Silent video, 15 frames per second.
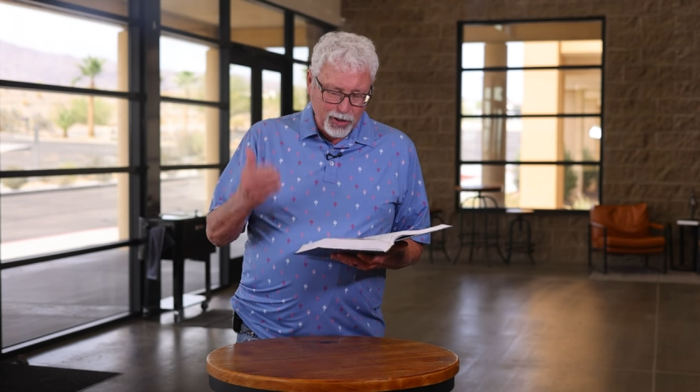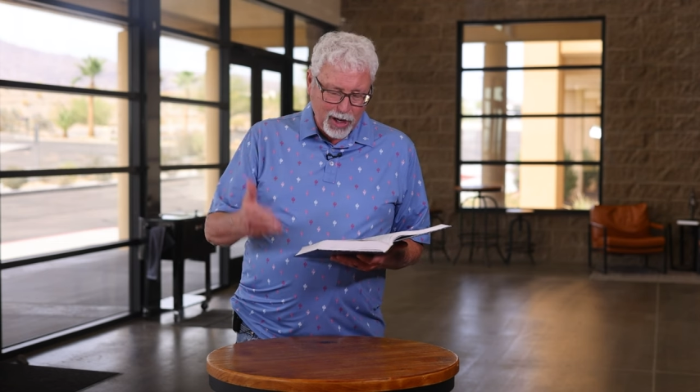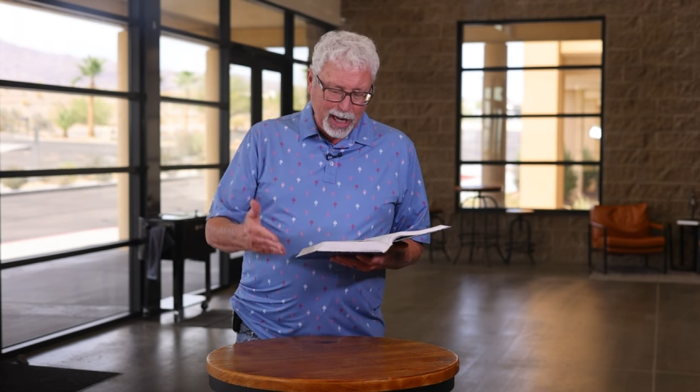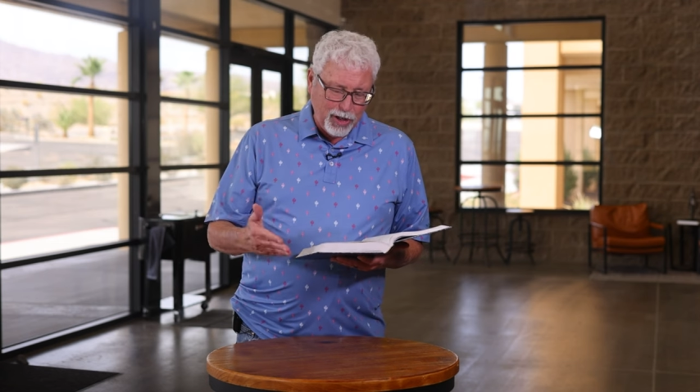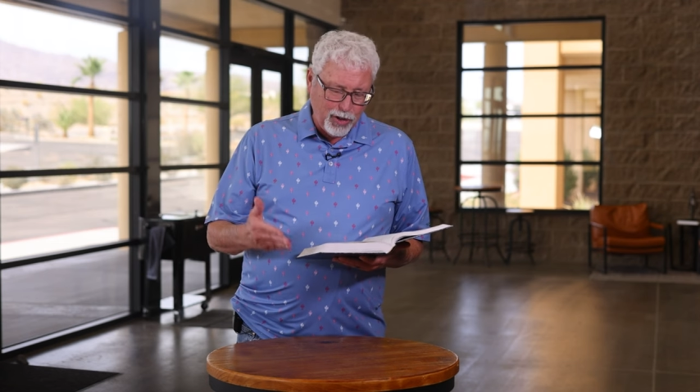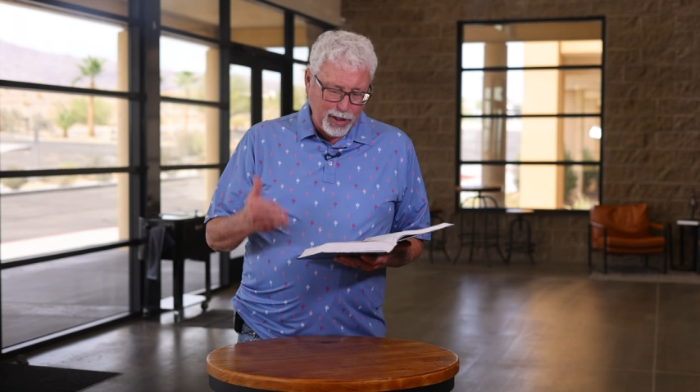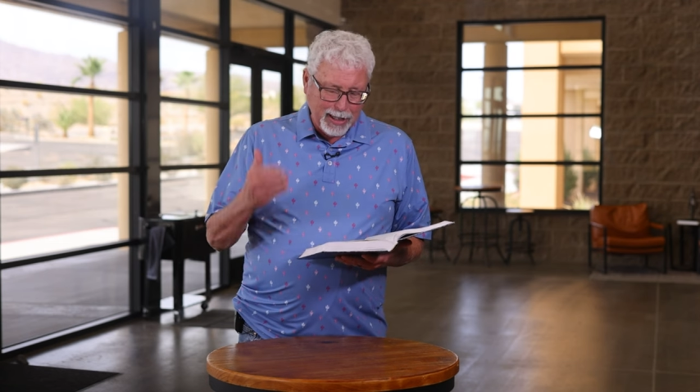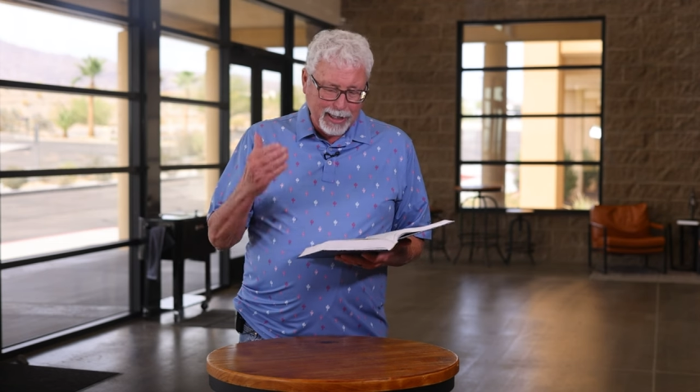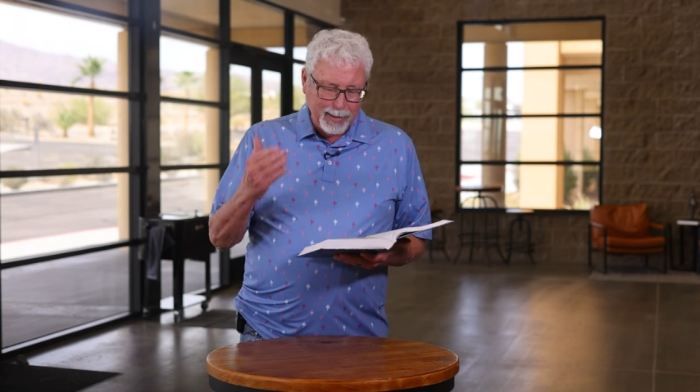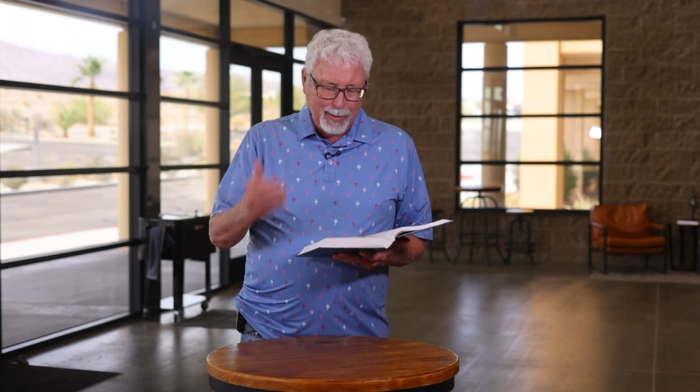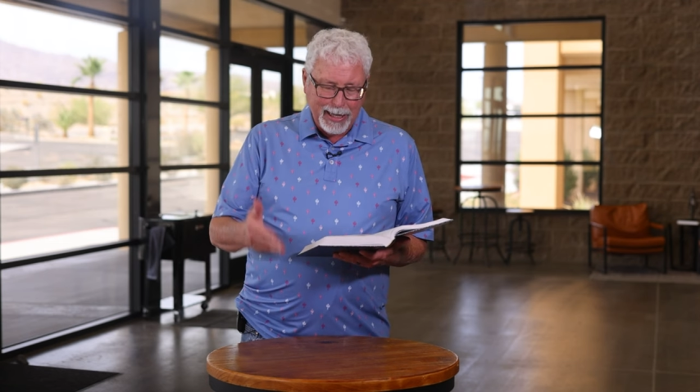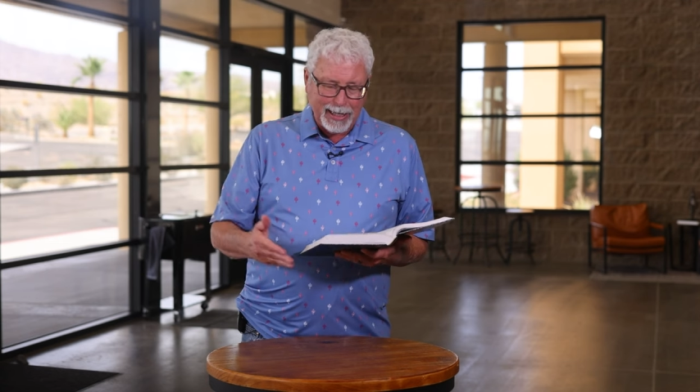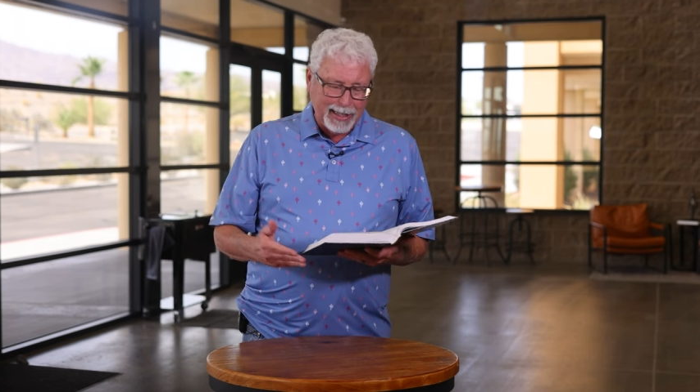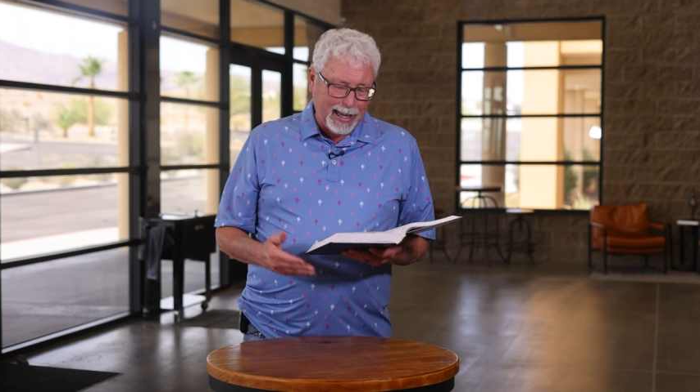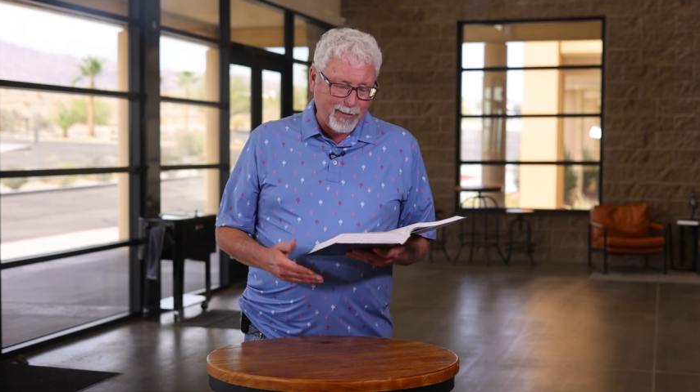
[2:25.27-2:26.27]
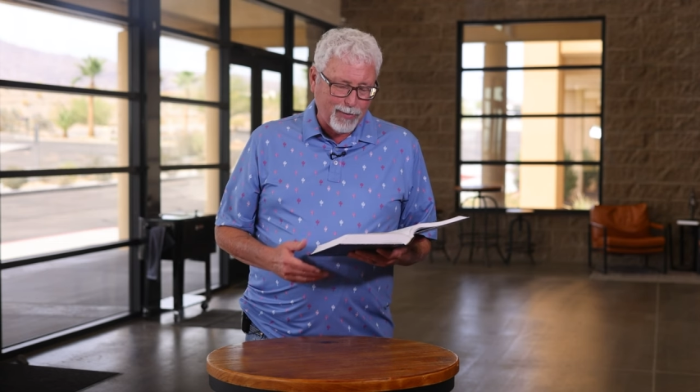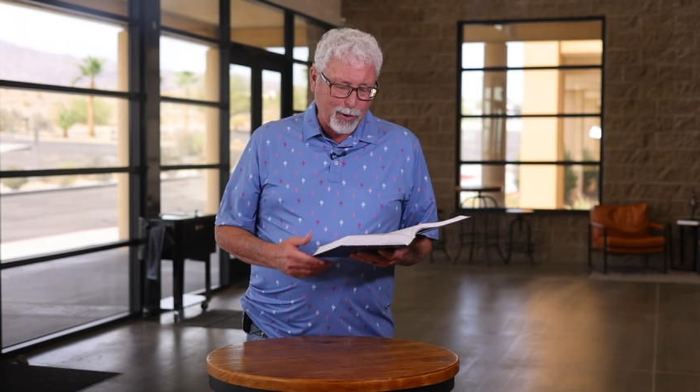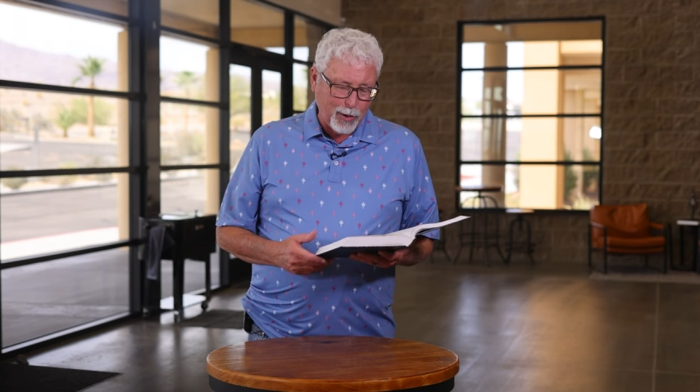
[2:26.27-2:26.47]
changing to be in a life